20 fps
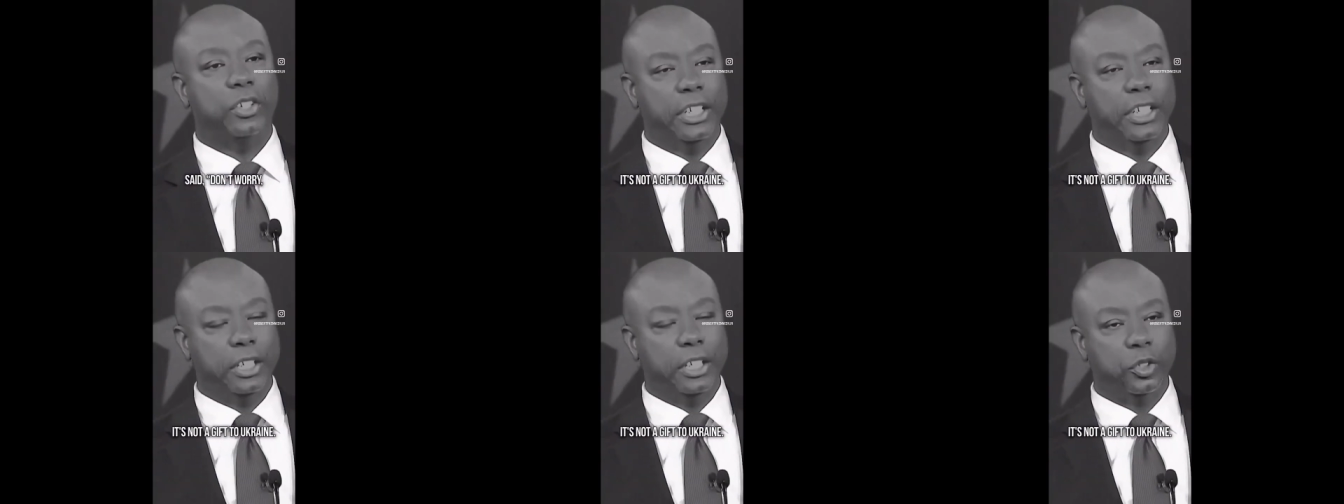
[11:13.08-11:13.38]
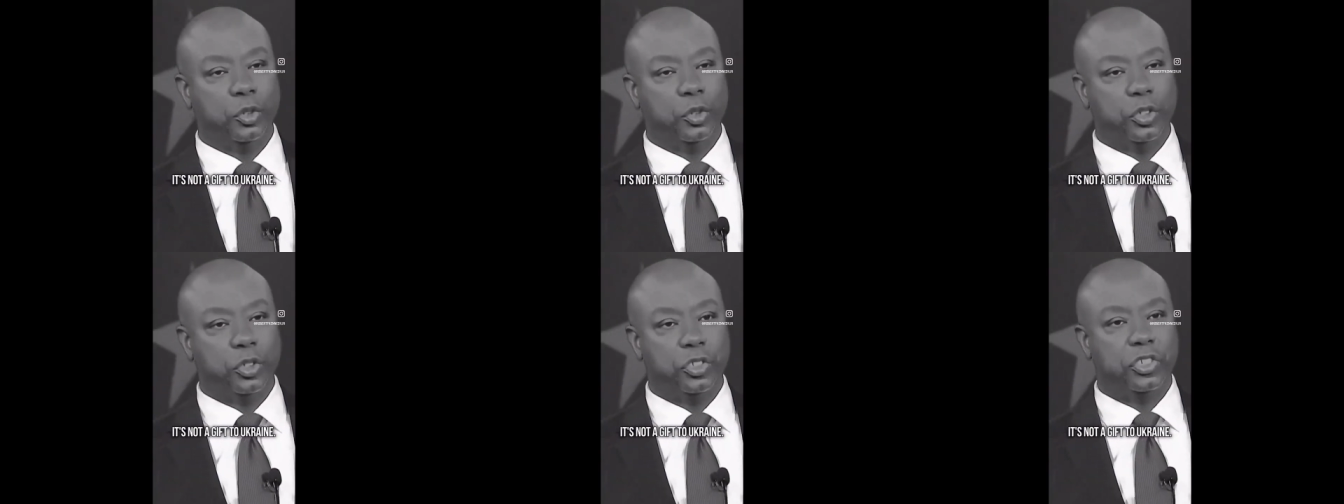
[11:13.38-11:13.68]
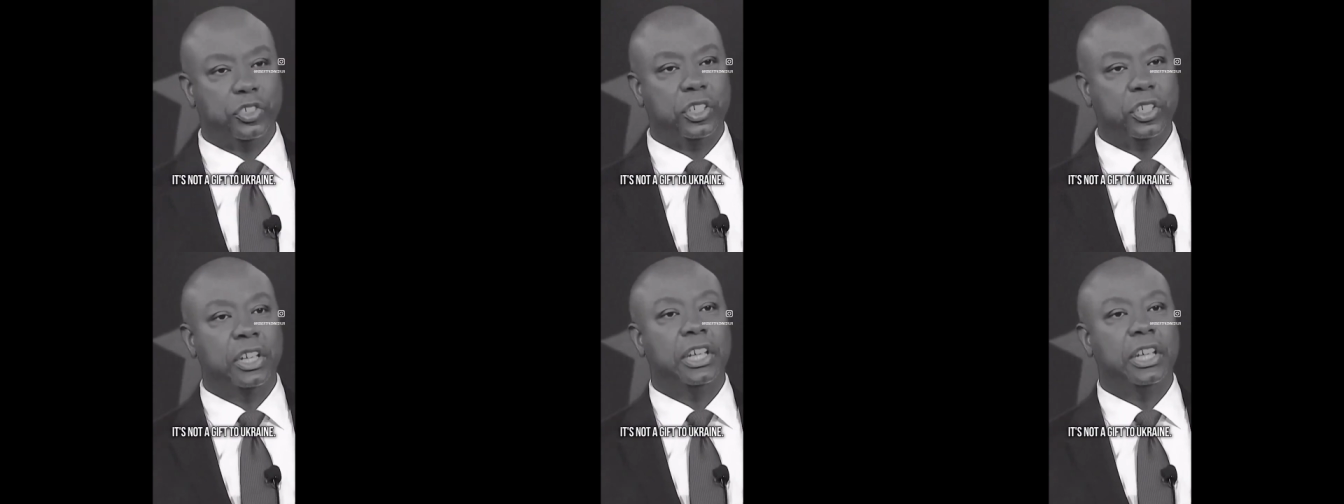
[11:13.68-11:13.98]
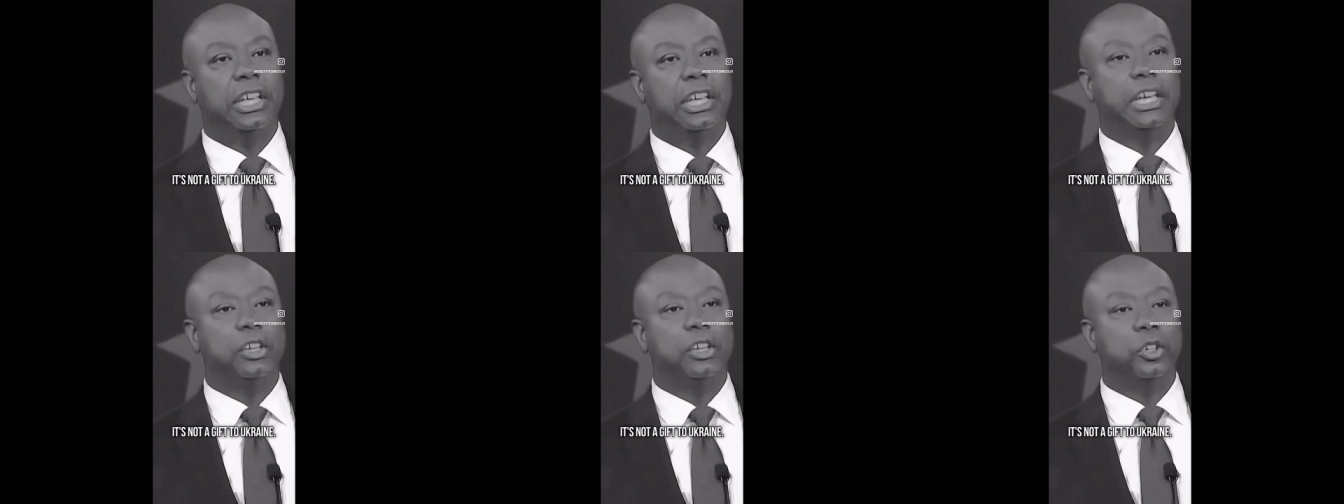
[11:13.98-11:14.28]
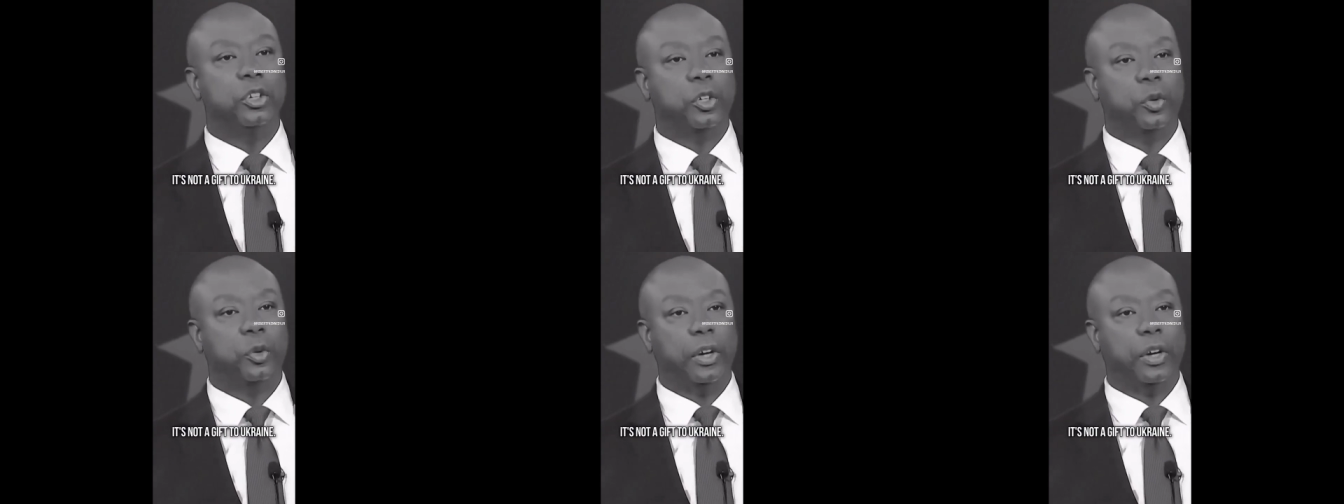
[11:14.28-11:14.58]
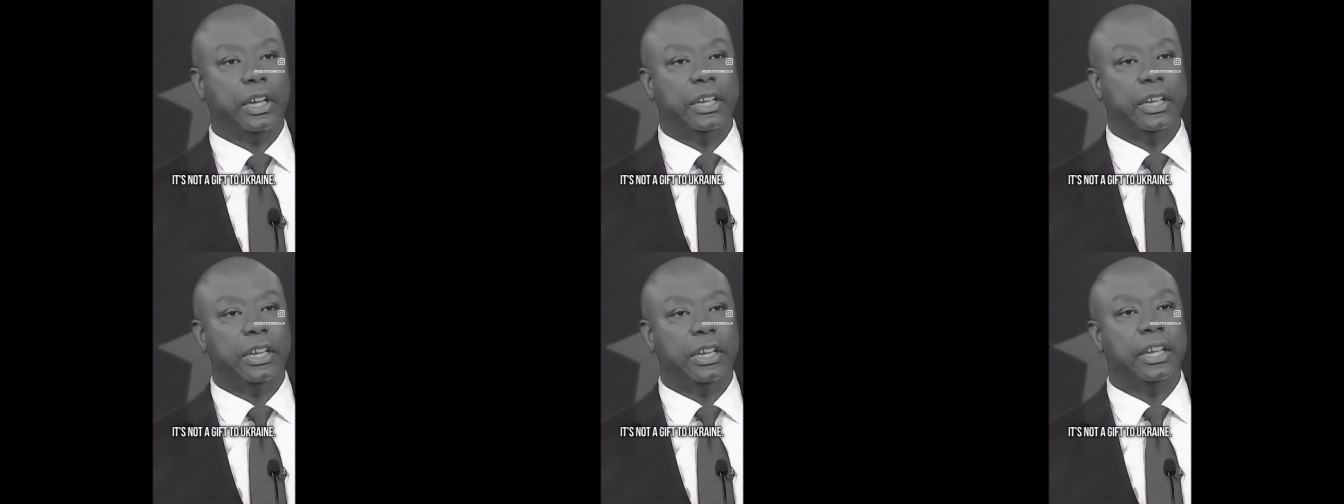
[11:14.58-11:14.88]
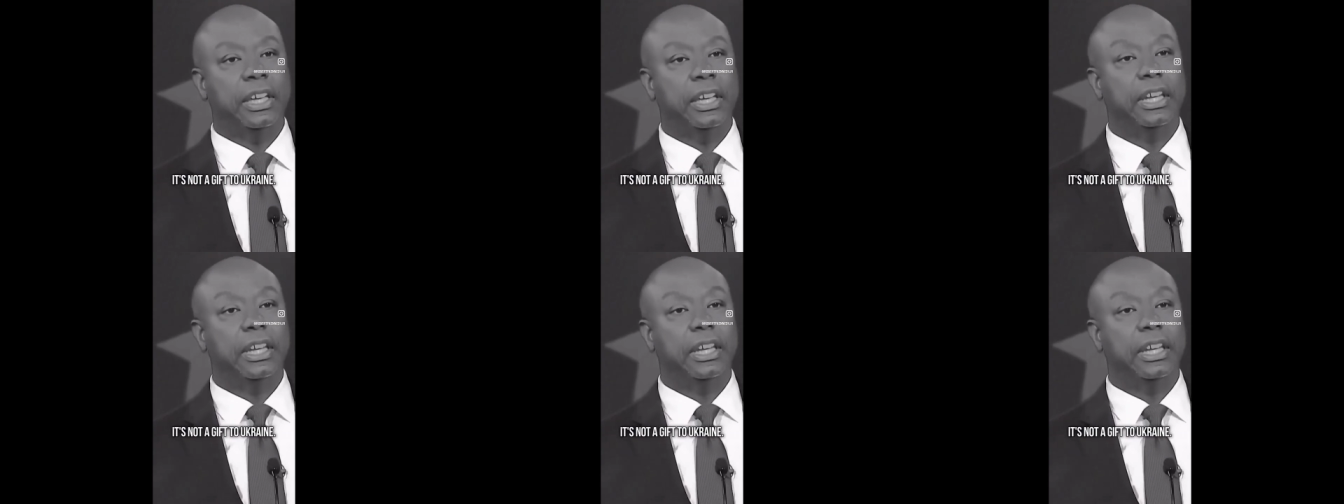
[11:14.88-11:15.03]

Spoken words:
It's not a gift to Ukraine.